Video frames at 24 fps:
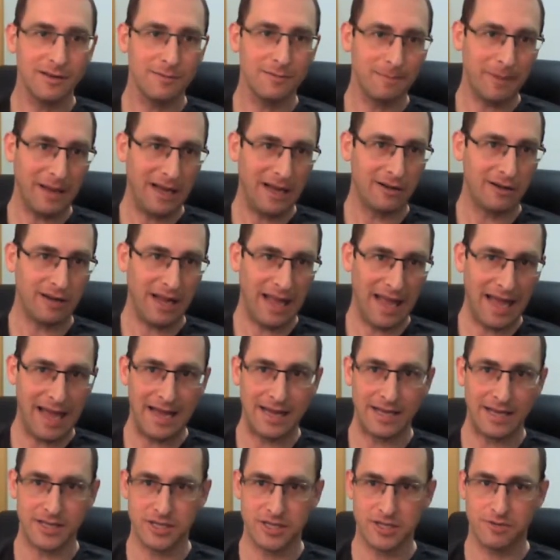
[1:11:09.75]
about
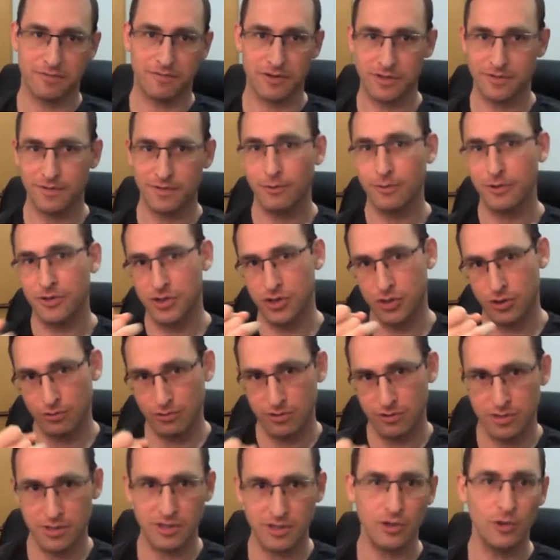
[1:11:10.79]
as, first of all, what's
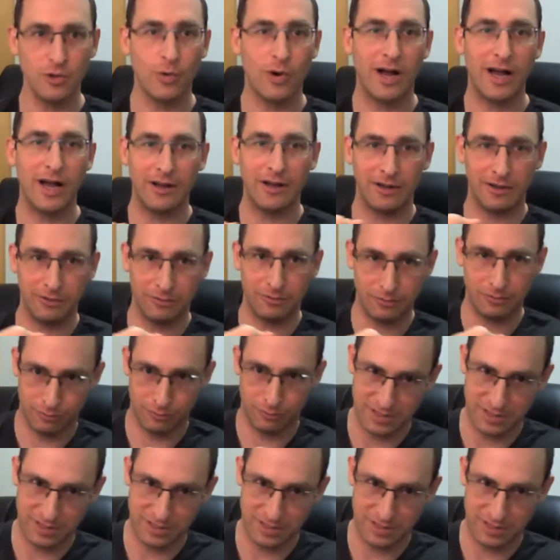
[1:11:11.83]
shown to the UI,